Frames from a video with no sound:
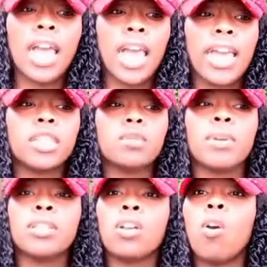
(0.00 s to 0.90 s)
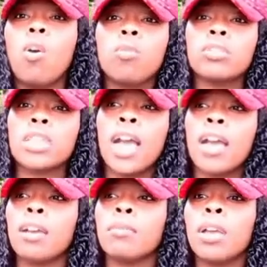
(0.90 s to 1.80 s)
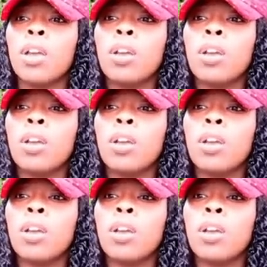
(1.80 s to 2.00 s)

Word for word: And he spent the whole time